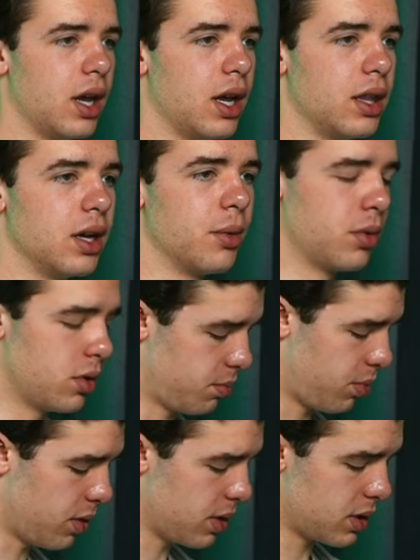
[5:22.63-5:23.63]
and then I'm gonna
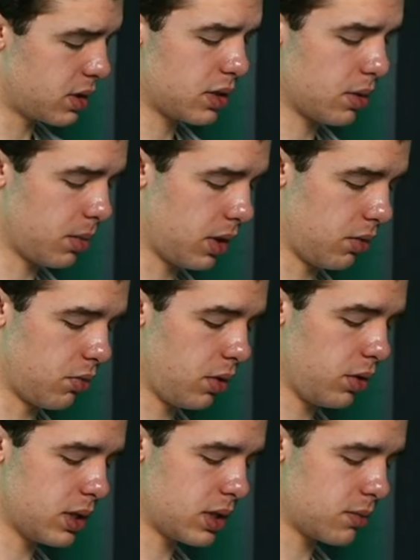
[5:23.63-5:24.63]
put something
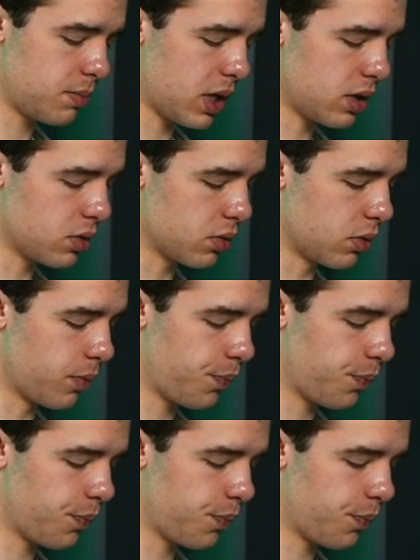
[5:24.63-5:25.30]
really special.